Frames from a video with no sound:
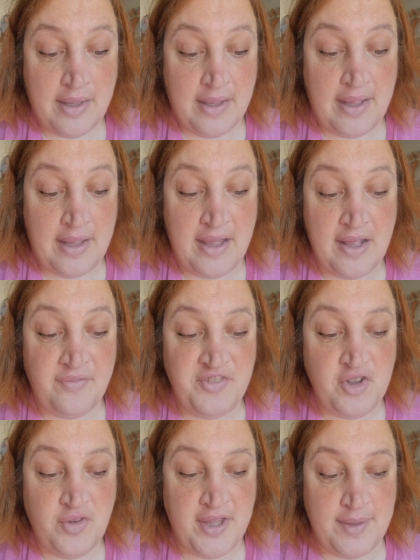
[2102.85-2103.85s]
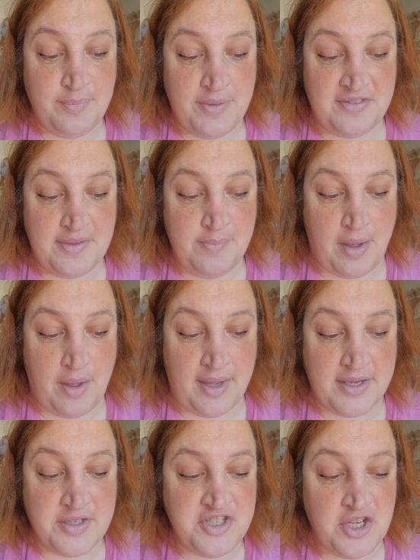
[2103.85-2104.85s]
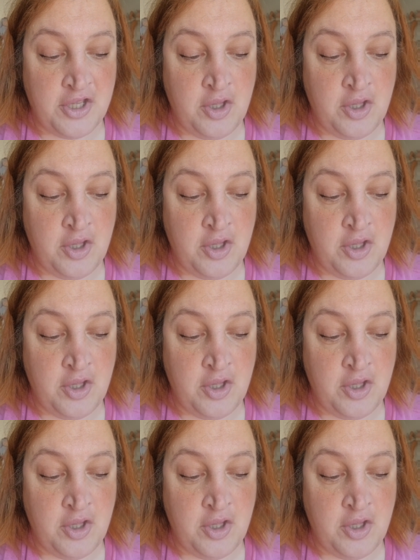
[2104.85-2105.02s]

If you keep this in mind, you